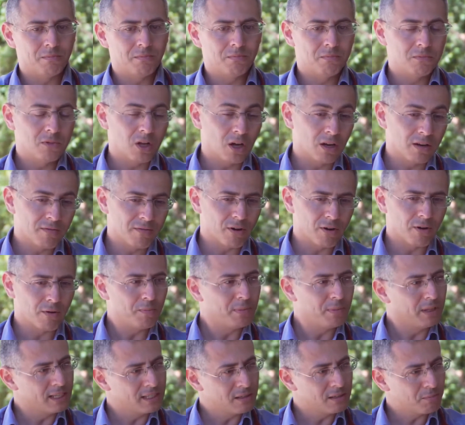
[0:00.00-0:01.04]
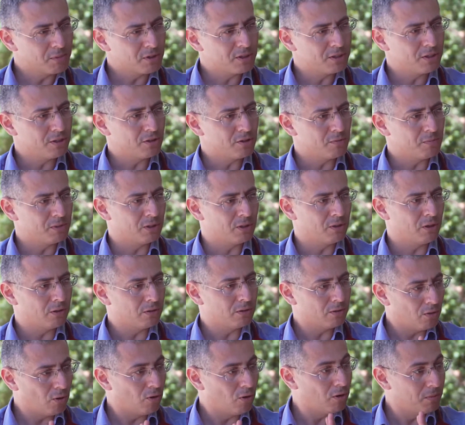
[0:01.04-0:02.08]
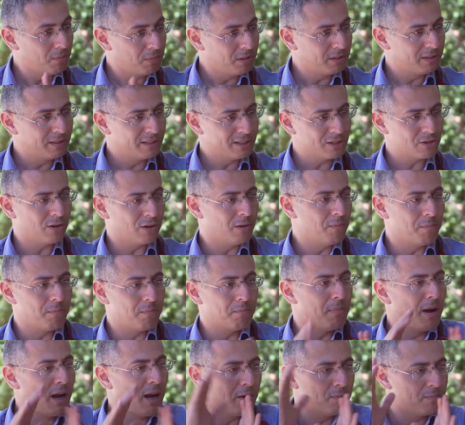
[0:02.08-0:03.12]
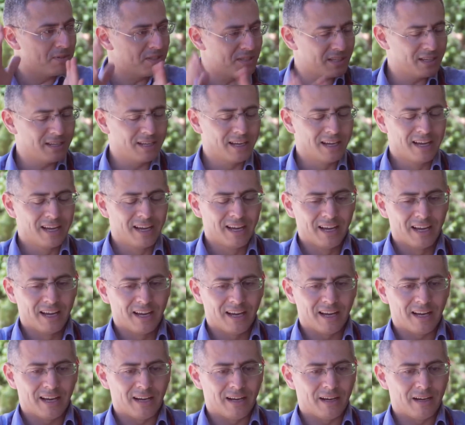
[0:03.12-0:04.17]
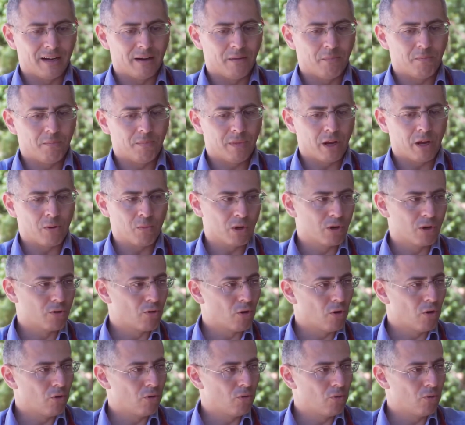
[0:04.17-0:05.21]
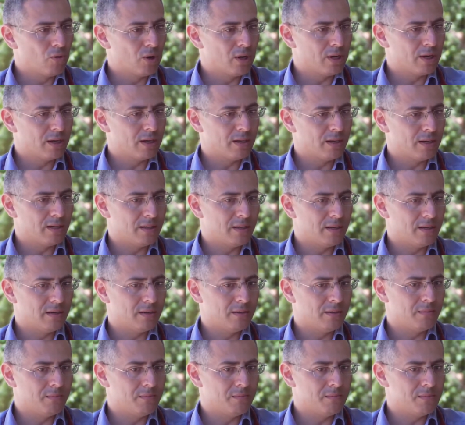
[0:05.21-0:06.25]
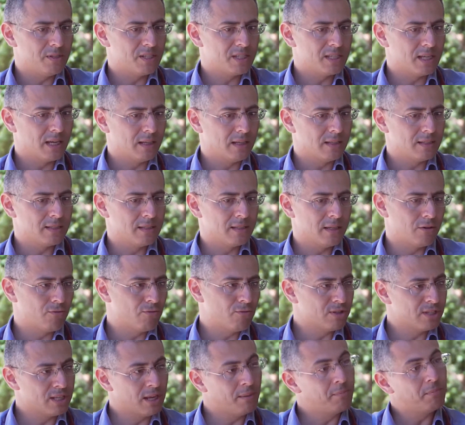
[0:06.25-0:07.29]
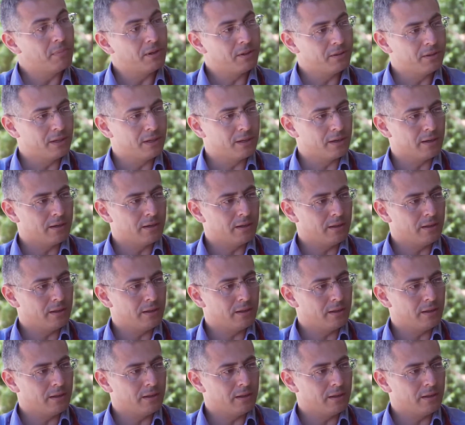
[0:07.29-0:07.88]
not a very pleasant procedure, but not horrible. It's not a biopsy. And we grow cells that resemble the